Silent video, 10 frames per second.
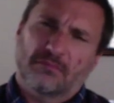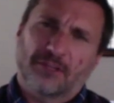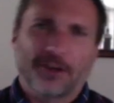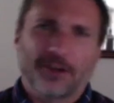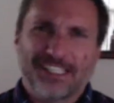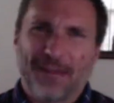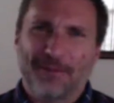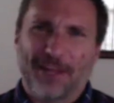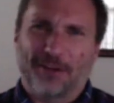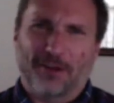he just gave me
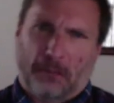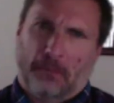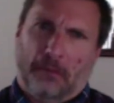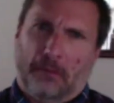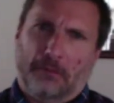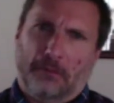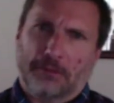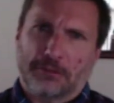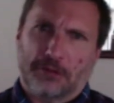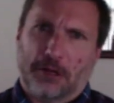that look like, I don't know what you're
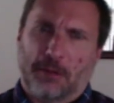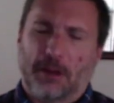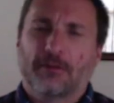talking about.